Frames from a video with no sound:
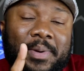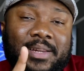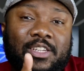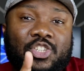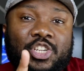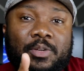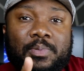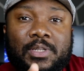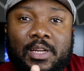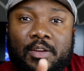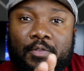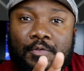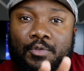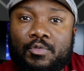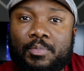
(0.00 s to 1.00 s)
about the chipset,
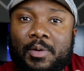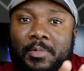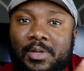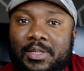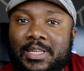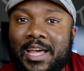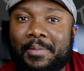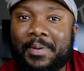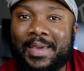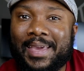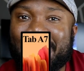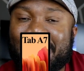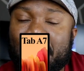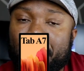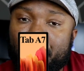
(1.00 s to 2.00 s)
if you remember, the Tab
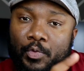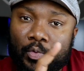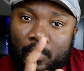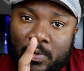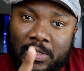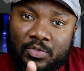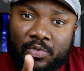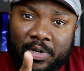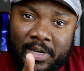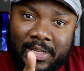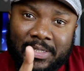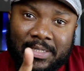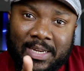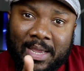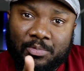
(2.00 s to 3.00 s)
A7 was
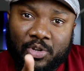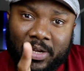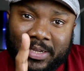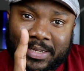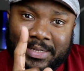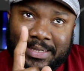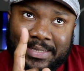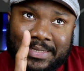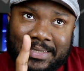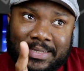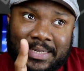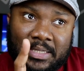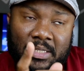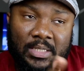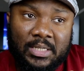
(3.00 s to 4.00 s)
running a Snapdragon
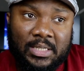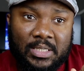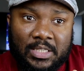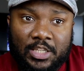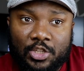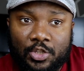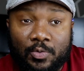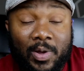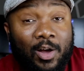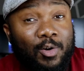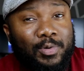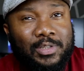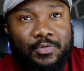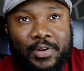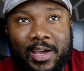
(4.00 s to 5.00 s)
662. I
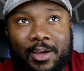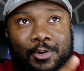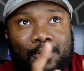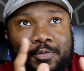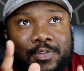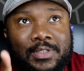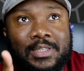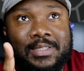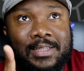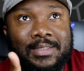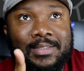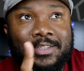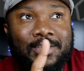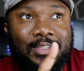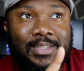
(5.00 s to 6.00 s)
always forget. I don't know if it's
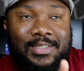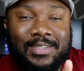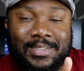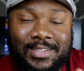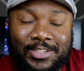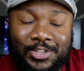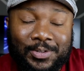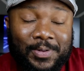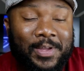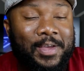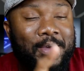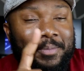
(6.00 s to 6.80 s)
660 or 662,